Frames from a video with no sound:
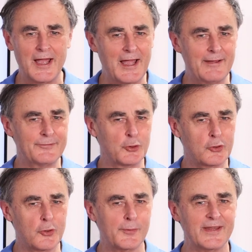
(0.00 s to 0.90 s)
have the
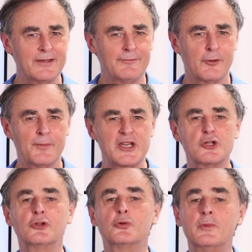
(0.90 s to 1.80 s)
correct
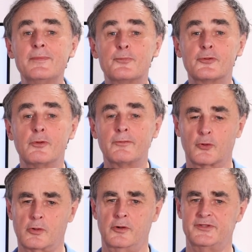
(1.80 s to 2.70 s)
information to improve
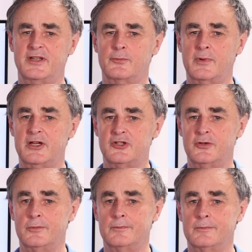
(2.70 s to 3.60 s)
your closing ratio.